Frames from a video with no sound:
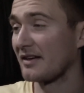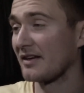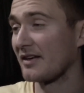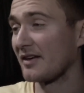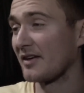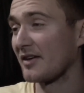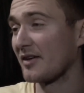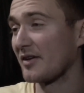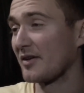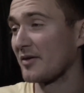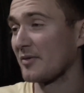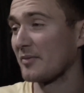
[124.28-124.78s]

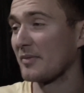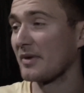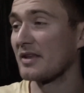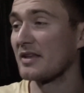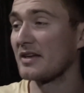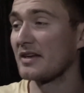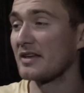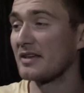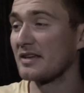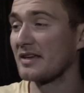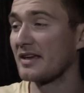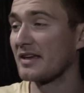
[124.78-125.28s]
and
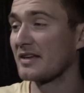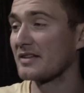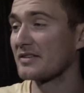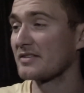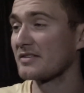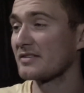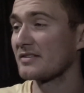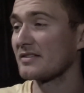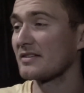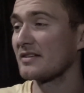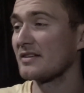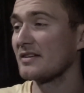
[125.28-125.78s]
then he
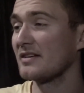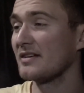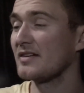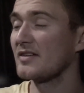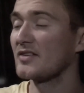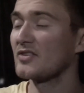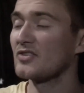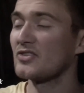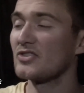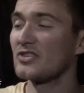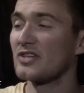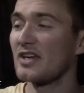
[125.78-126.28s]
gets
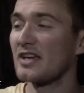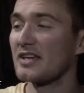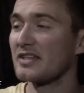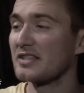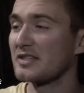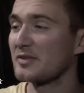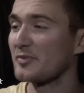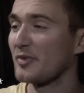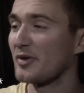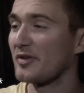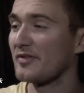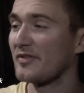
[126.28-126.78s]

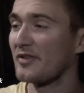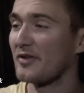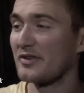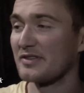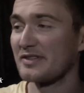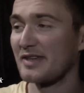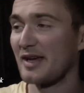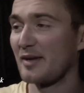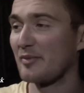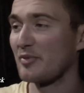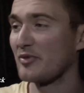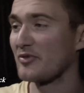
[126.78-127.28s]
chased by
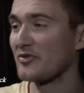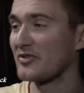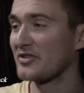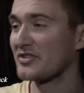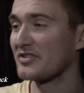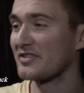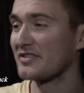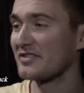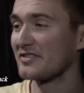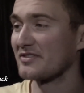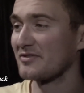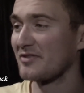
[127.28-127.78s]
various
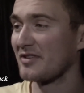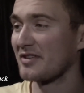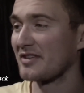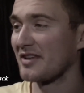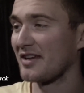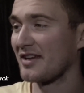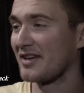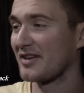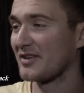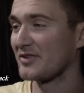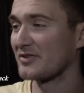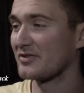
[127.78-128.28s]
apparitions around
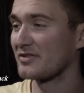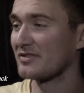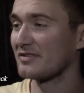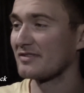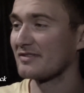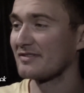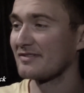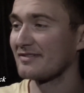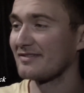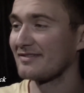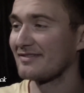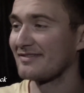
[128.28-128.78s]
the house.
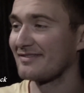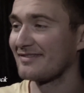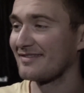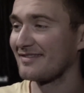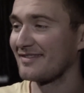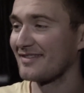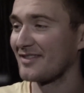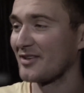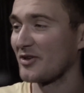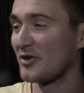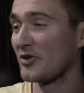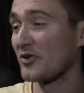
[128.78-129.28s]

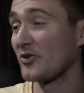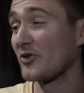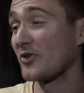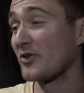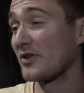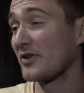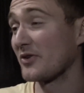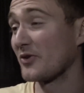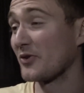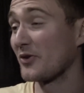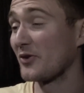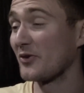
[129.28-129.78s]

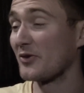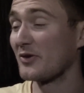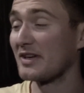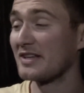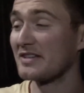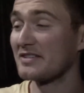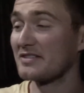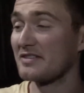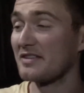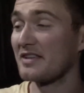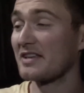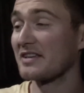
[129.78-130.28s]
or at
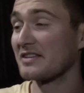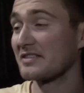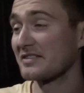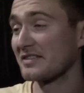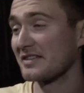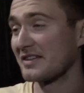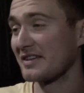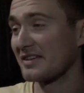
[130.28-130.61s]
least thinks he